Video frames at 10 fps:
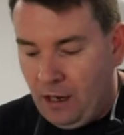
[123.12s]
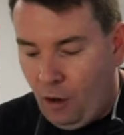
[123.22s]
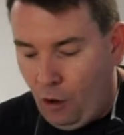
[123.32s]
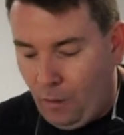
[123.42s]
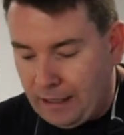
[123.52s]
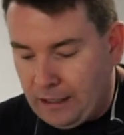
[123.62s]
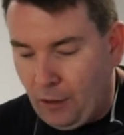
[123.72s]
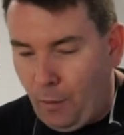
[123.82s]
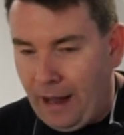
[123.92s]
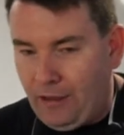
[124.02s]
always the
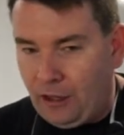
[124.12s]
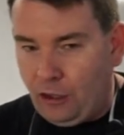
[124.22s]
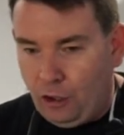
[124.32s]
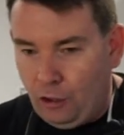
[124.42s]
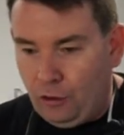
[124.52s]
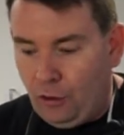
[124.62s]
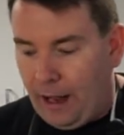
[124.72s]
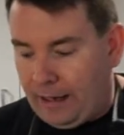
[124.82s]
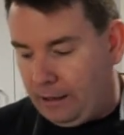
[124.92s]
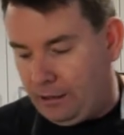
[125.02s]
way that you
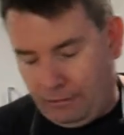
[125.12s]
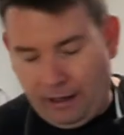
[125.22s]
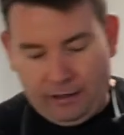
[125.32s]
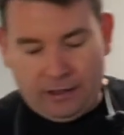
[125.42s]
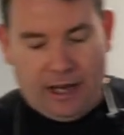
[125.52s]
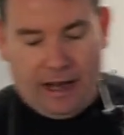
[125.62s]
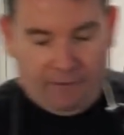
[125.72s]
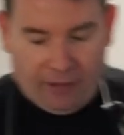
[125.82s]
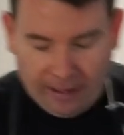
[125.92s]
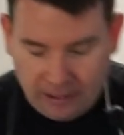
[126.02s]
like, to have
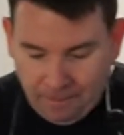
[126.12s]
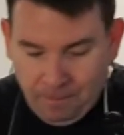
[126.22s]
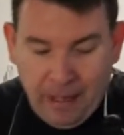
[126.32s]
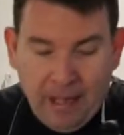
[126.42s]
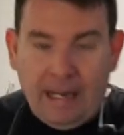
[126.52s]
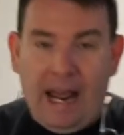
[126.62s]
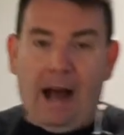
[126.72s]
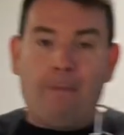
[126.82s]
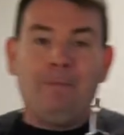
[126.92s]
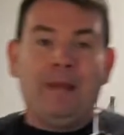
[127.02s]
things.
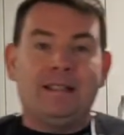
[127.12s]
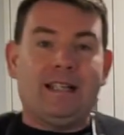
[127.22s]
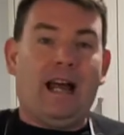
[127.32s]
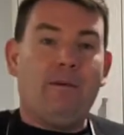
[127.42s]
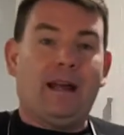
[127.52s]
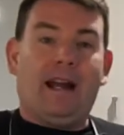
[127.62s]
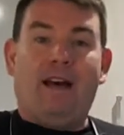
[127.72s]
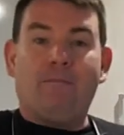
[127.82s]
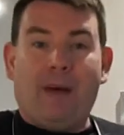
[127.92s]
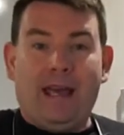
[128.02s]
Now, today we're going to
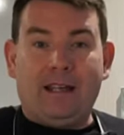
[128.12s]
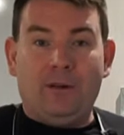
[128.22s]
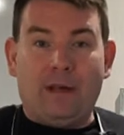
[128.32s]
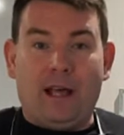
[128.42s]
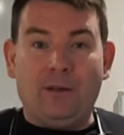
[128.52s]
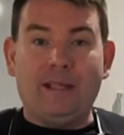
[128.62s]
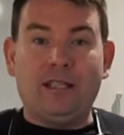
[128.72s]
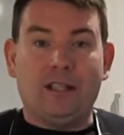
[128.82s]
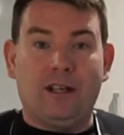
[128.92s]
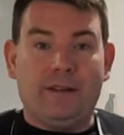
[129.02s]
have bacon and we're going to be
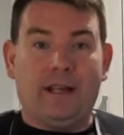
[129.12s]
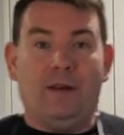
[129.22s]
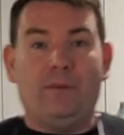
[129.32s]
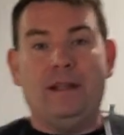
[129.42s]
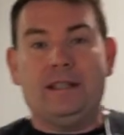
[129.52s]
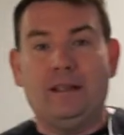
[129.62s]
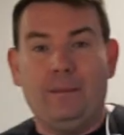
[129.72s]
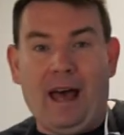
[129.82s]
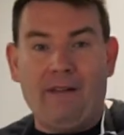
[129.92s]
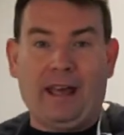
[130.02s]
serving it with some
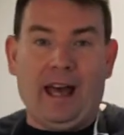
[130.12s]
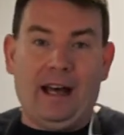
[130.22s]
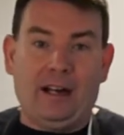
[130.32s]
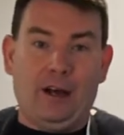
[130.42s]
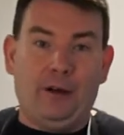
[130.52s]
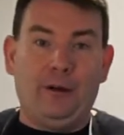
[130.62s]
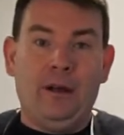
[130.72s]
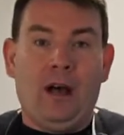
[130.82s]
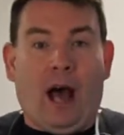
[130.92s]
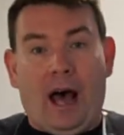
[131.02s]
avocado
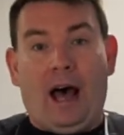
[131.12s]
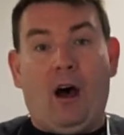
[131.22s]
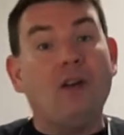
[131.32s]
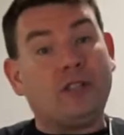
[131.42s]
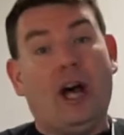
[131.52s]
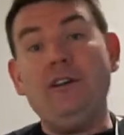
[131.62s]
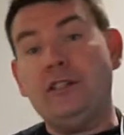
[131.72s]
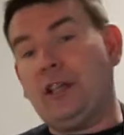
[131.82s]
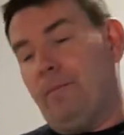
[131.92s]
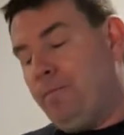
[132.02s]
on
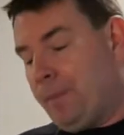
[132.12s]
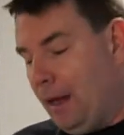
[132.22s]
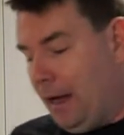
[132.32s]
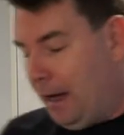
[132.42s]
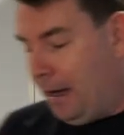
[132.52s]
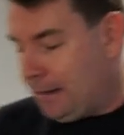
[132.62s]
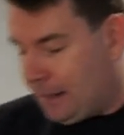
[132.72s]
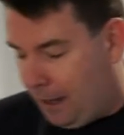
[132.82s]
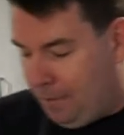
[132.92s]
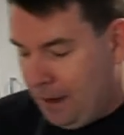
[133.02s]
toast. So
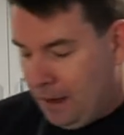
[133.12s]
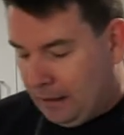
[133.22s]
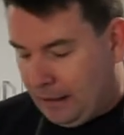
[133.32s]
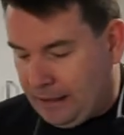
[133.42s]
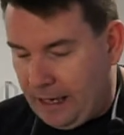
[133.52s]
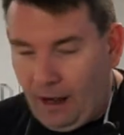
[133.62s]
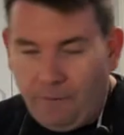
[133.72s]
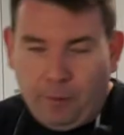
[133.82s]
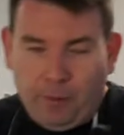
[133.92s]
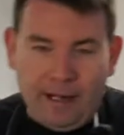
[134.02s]

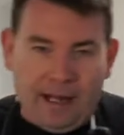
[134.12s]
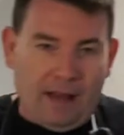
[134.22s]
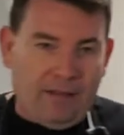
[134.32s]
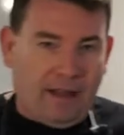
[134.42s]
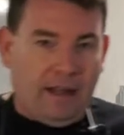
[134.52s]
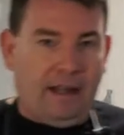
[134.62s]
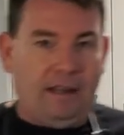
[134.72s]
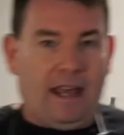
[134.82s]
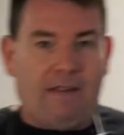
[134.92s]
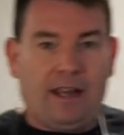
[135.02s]
I've pre-cut
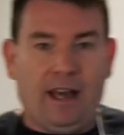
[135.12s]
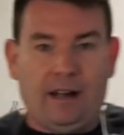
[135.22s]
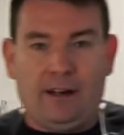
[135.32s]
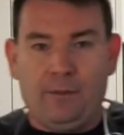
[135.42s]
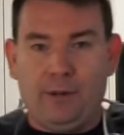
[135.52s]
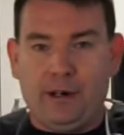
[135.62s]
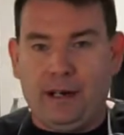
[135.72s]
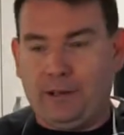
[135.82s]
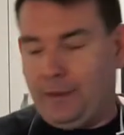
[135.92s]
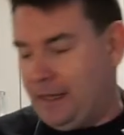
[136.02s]
the avocado and put it
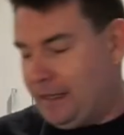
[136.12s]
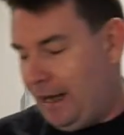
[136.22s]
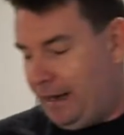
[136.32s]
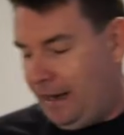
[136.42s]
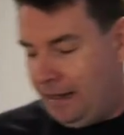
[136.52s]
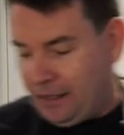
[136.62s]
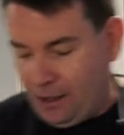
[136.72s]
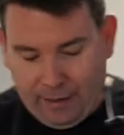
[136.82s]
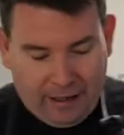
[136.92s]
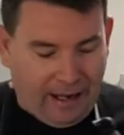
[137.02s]
into a container here so that
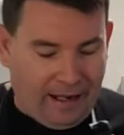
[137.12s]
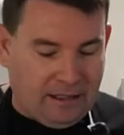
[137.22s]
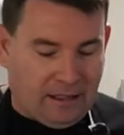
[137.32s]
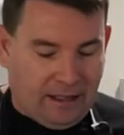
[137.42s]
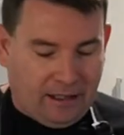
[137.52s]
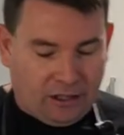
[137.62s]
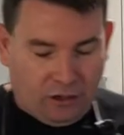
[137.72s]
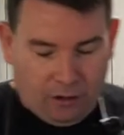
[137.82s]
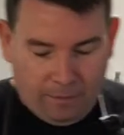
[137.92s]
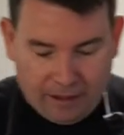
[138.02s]
we can easily just
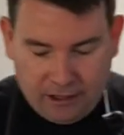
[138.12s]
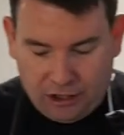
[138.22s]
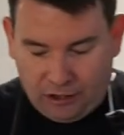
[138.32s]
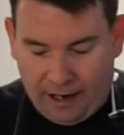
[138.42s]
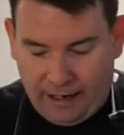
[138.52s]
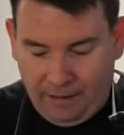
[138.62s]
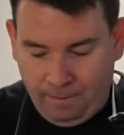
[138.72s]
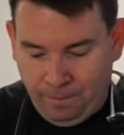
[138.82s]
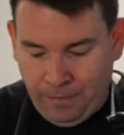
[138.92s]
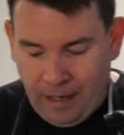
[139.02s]
drop this straight
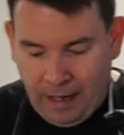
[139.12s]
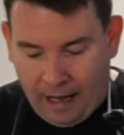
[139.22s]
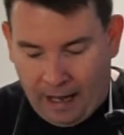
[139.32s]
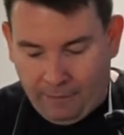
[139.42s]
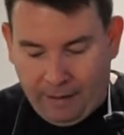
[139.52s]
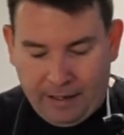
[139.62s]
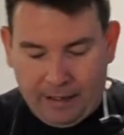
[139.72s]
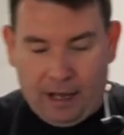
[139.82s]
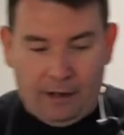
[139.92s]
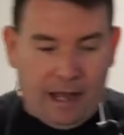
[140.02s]
in, ready to
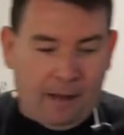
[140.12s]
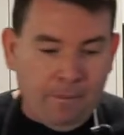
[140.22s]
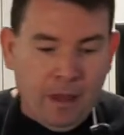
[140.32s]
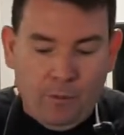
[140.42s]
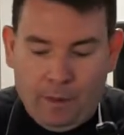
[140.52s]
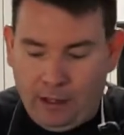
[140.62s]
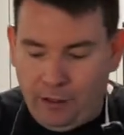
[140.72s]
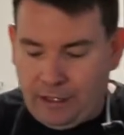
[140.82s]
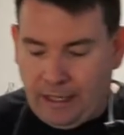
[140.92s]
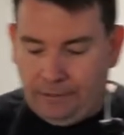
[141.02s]
go. Now, we're
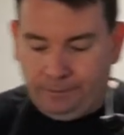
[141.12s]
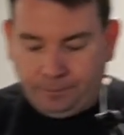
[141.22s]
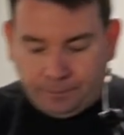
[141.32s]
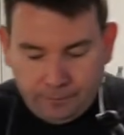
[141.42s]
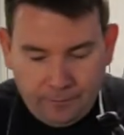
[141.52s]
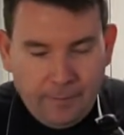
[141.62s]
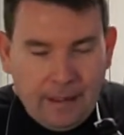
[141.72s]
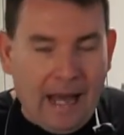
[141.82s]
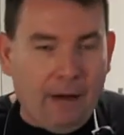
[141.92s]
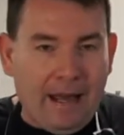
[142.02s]
using
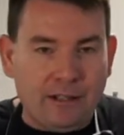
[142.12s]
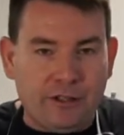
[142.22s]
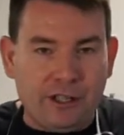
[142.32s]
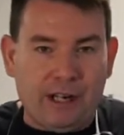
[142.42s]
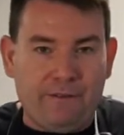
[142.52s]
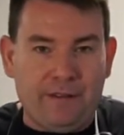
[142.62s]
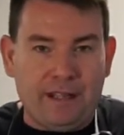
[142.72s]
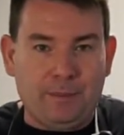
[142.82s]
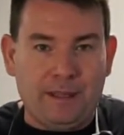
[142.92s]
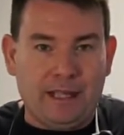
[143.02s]
our Extra Chef for
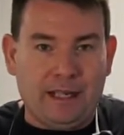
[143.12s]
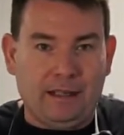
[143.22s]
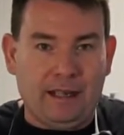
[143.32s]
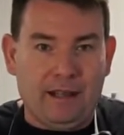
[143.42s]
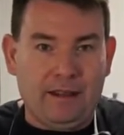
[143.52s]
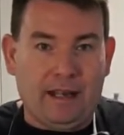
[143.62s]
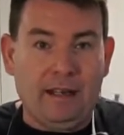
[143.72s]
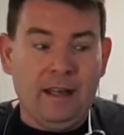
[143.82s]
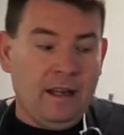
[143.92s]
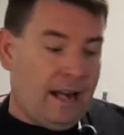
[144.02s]
this particular thing.
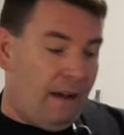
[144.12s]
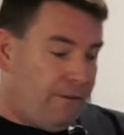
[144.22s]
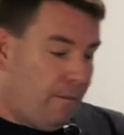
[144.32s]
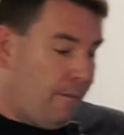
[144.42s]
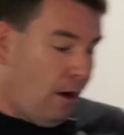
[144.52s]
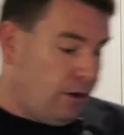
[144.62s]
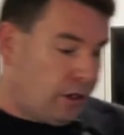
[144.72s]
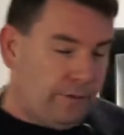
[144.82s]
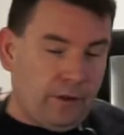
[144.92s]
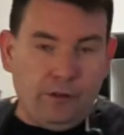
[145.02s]
Now for most
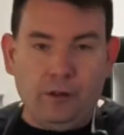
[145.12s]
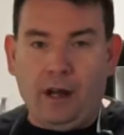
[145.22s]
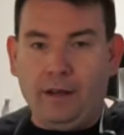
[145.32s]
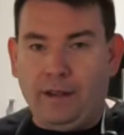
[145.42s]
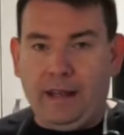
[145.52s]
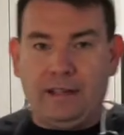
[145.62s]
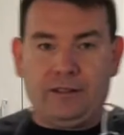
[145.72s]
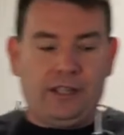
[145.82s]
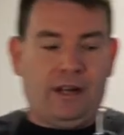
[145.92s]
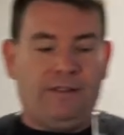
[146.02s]
of you, you know that the Extra
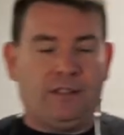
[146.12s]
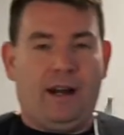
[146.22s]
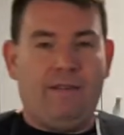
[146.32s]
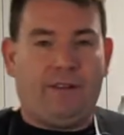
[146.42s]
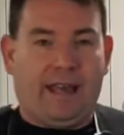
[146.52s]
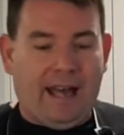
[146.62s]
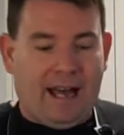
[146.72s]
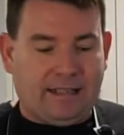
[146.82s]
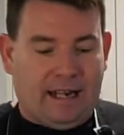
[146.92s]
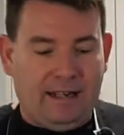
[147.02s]
Chef is great for
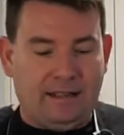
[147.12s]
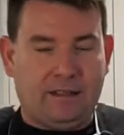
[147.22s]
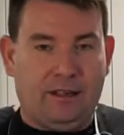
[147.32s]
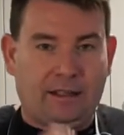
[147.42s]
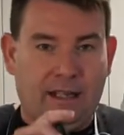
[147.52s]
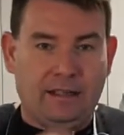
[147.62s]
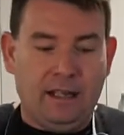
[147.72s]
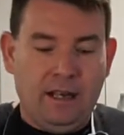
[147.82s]
cutting. It's got this